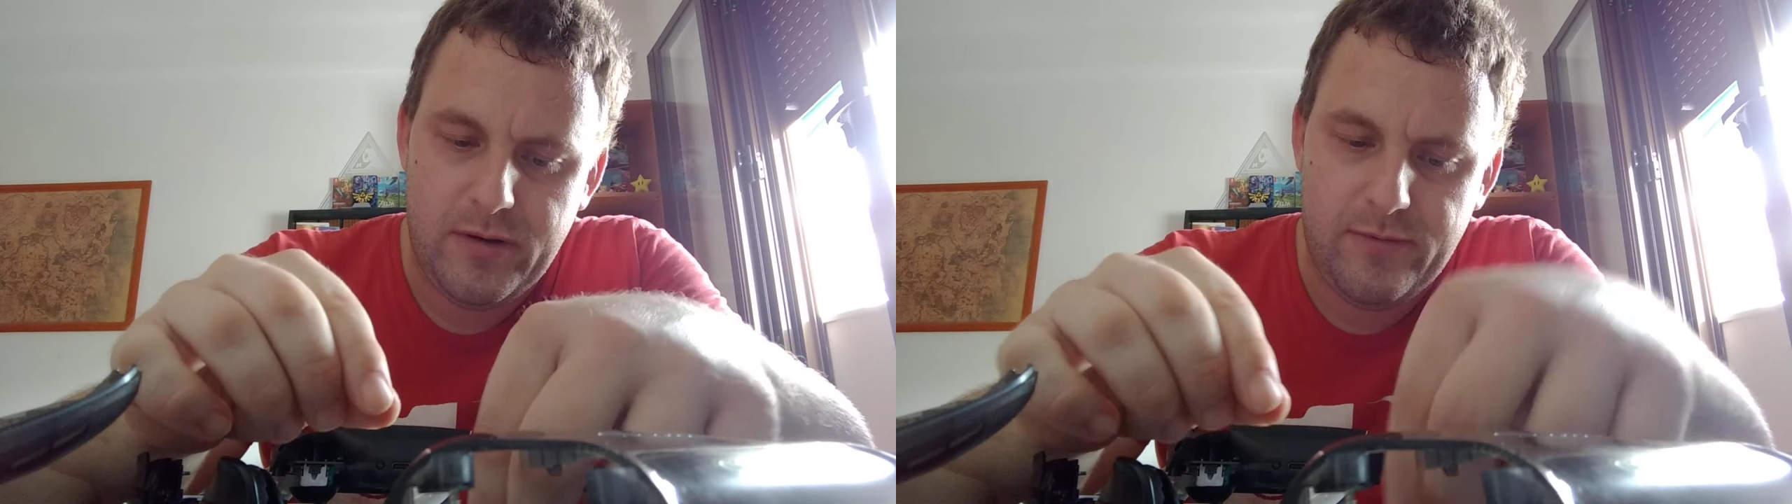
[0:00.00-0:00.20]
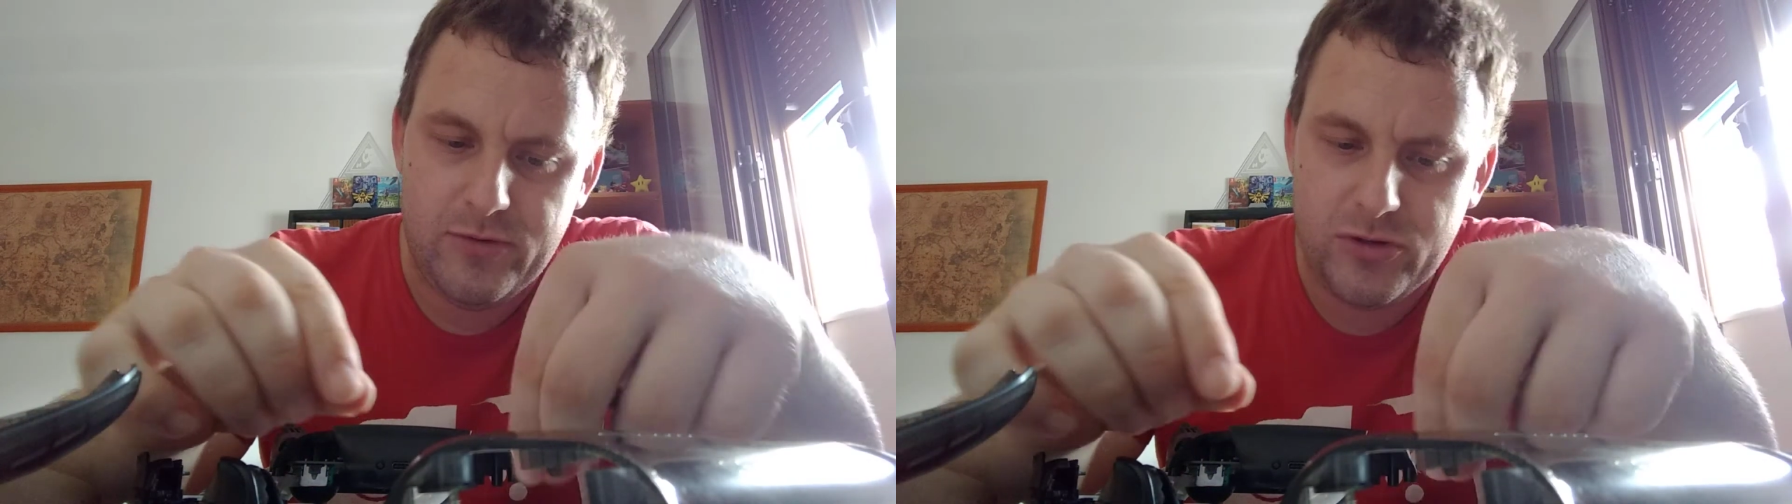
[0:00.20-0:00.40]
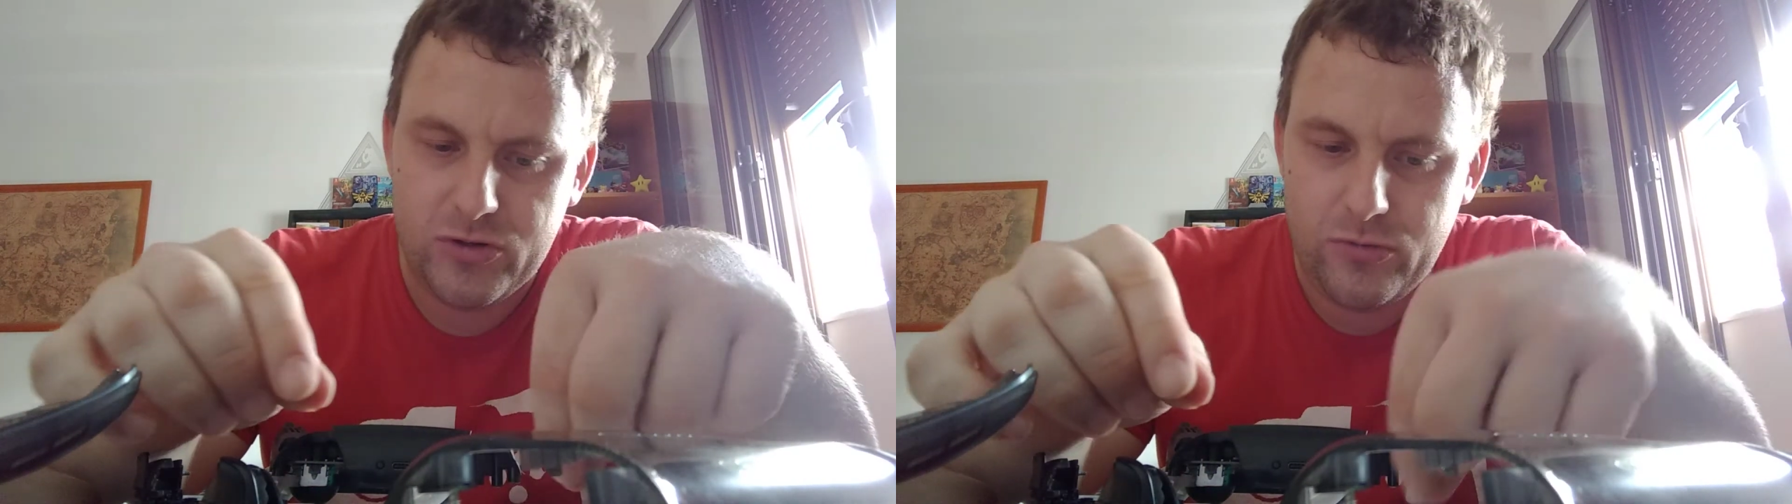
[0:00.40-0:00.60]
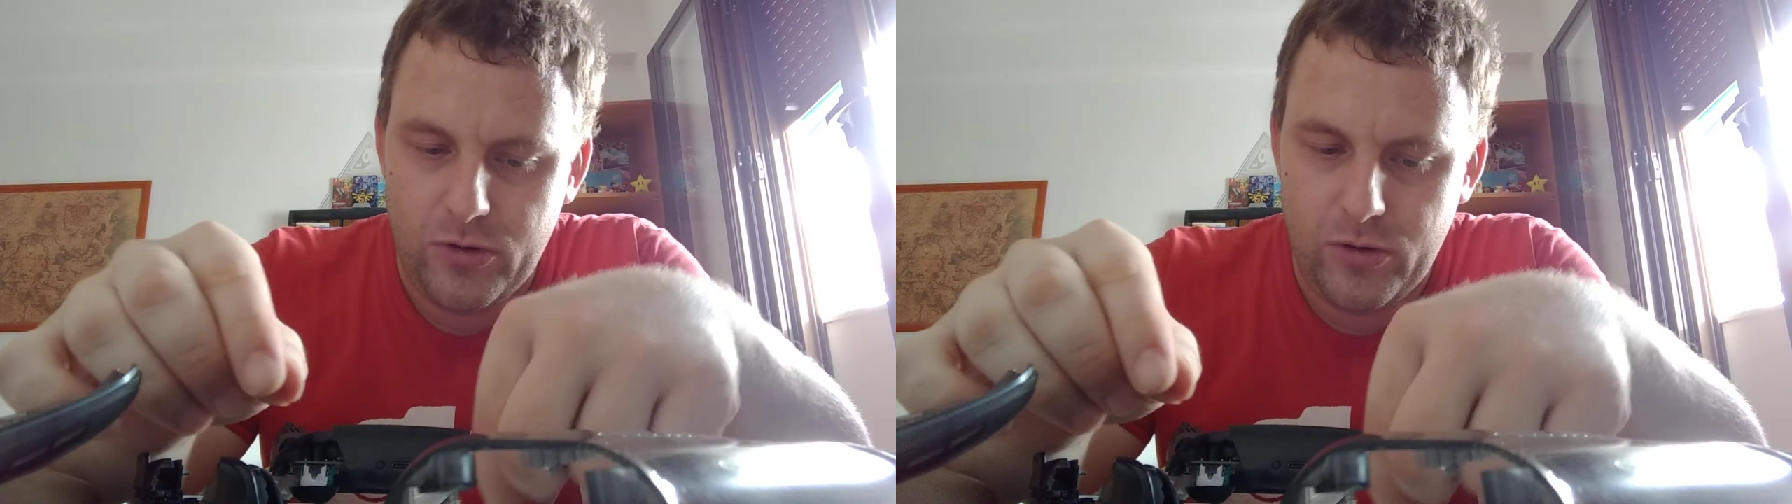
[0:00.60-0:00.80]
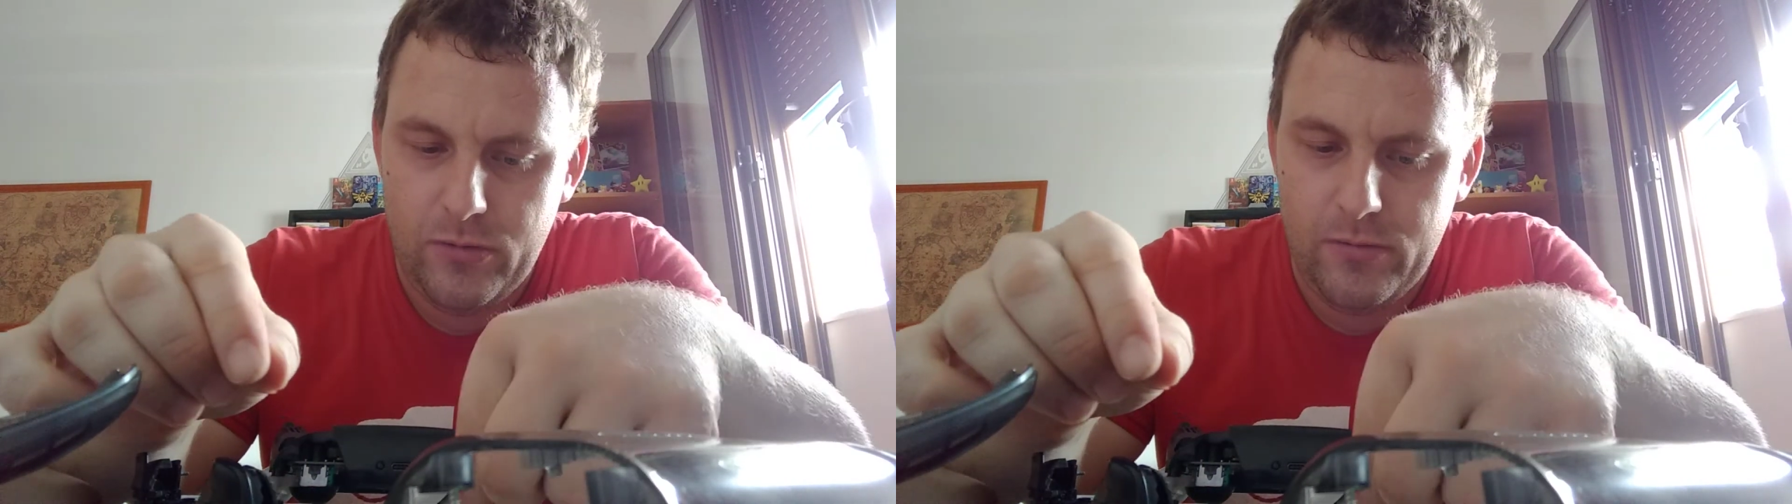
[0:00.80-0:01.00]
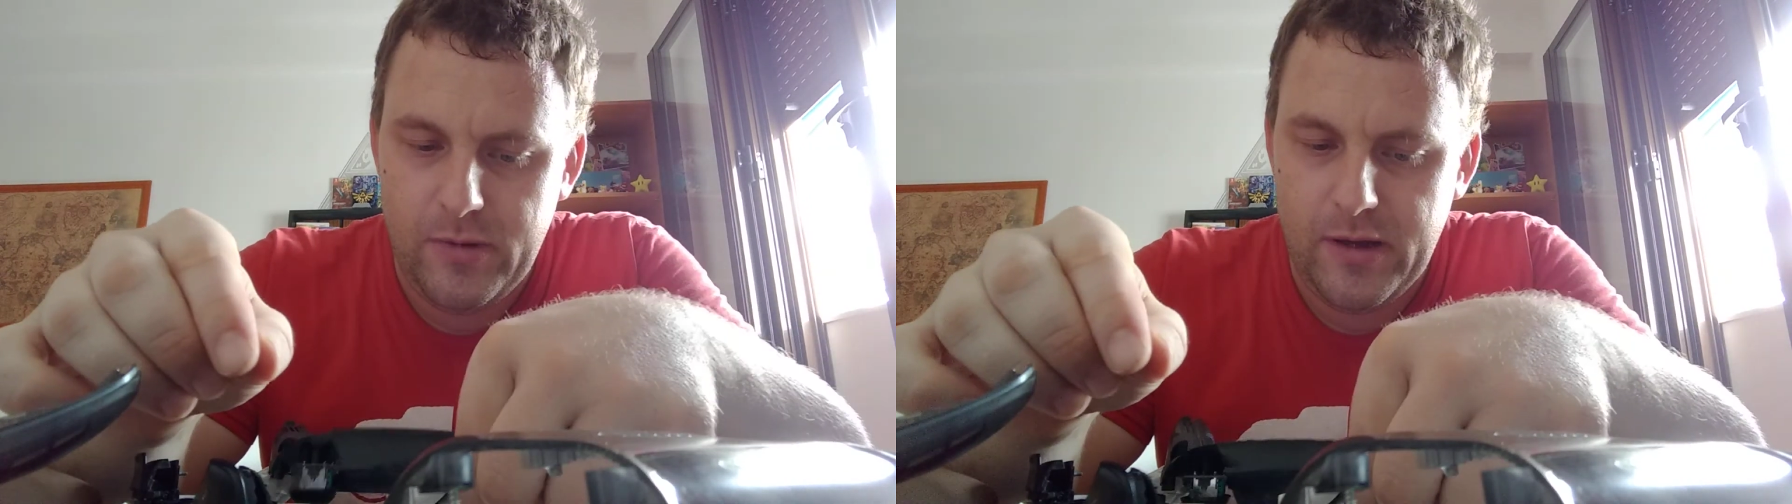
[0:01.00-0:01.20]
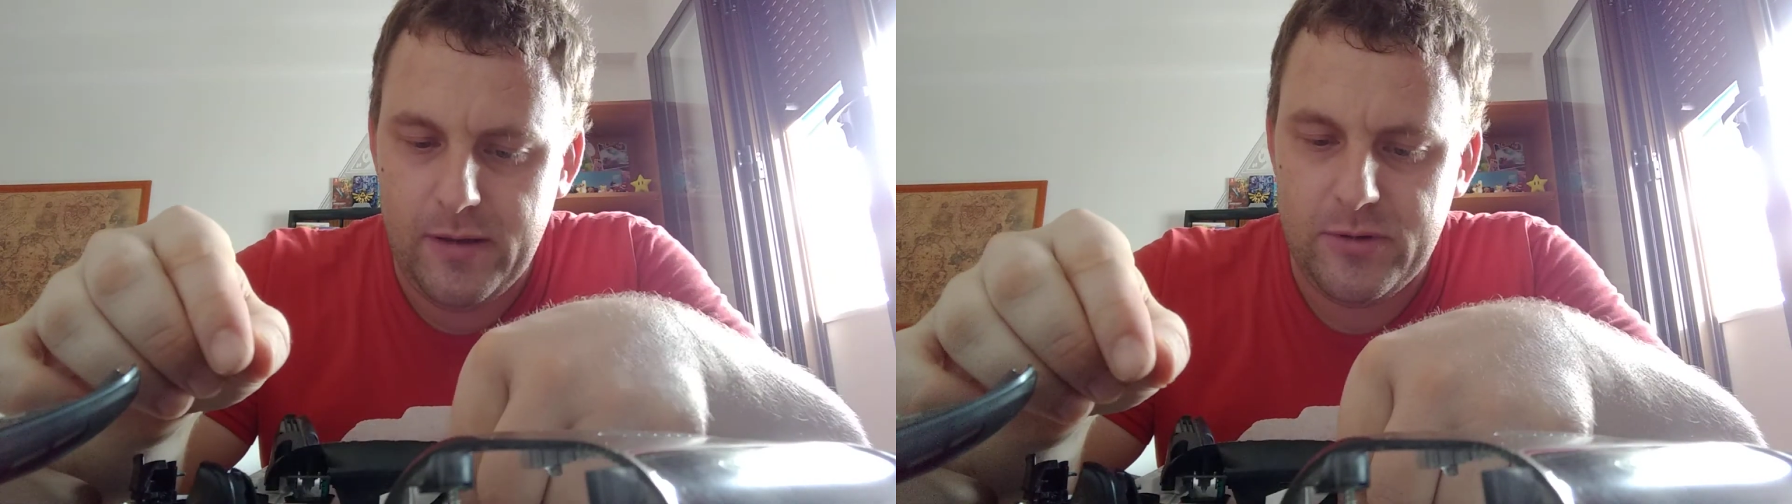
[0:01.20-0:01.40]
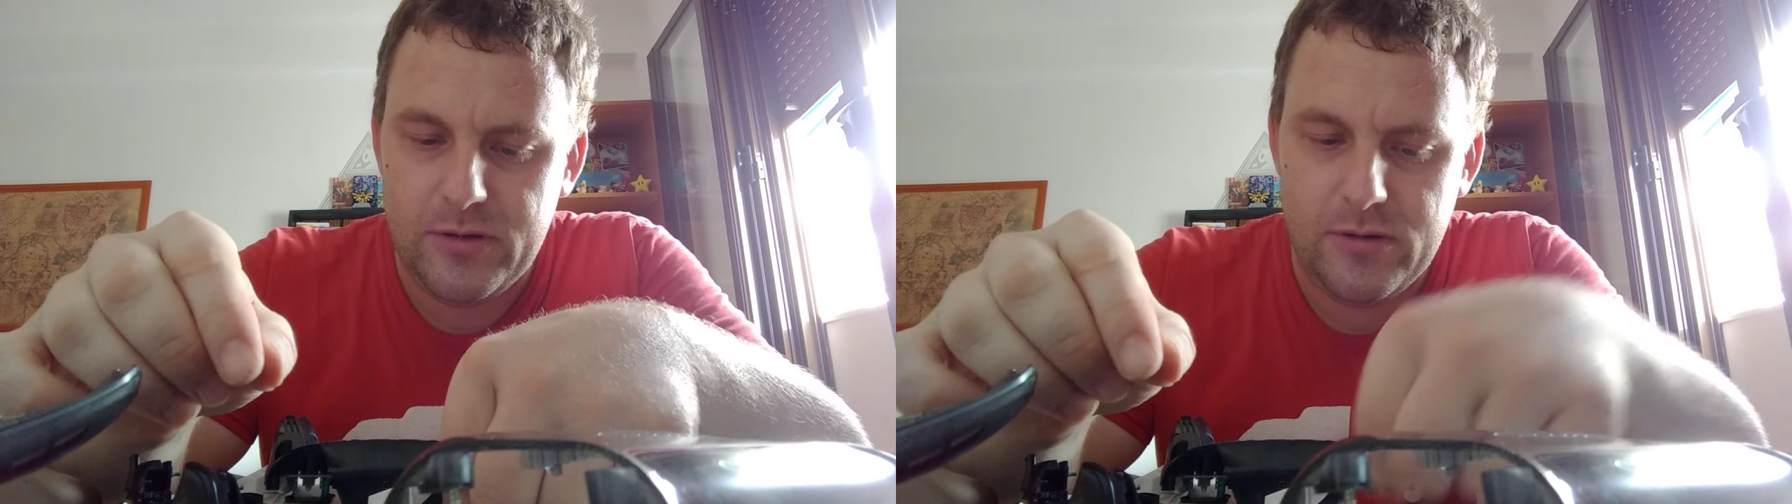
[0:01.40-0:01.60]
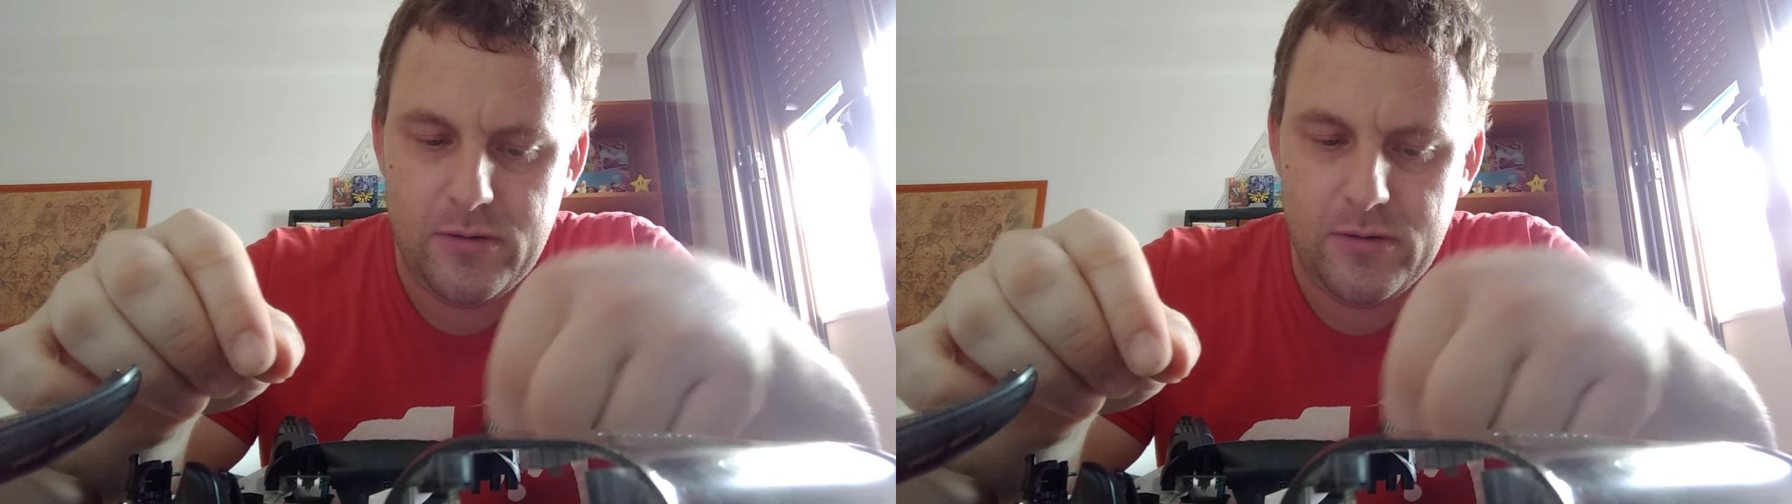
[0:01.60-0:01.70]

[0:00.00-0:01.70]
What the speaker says: a different screw, perhaps.